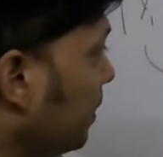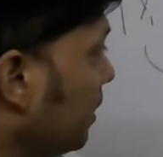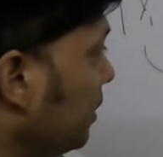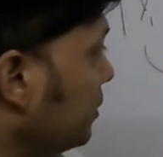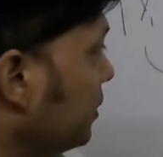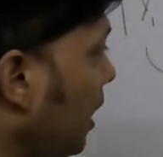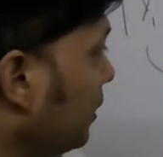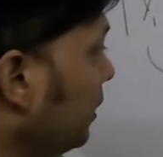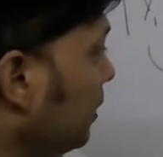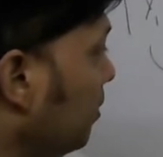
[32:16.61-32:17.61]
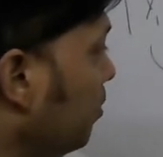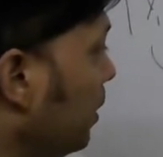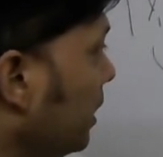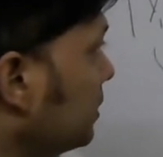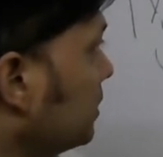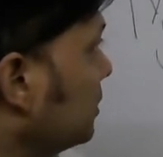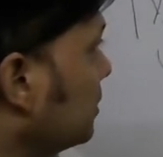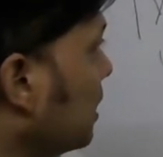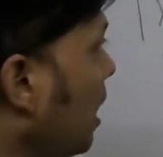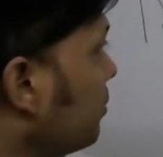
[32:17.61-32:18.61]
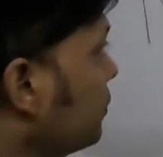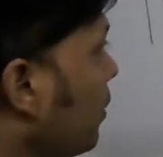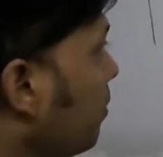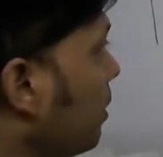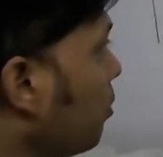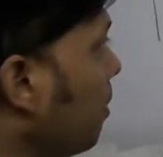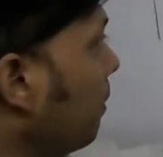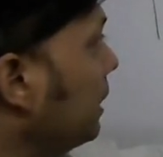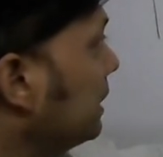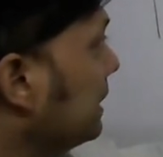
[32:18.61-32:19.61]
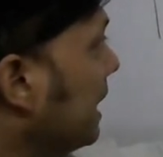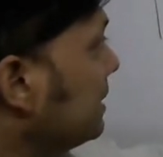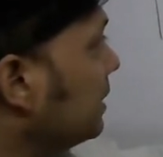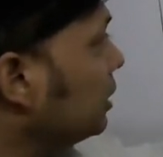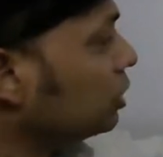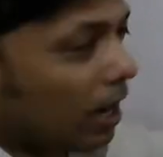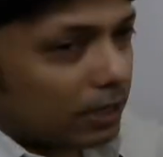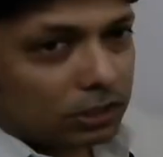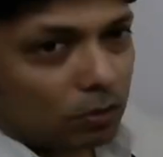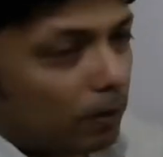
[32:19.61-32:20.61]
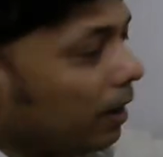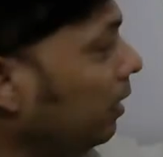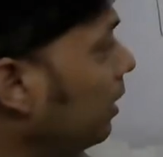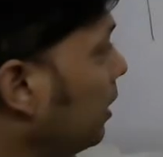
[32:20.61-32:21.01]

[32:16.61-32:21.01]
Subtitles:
is nothing but comes from the probability density chi square.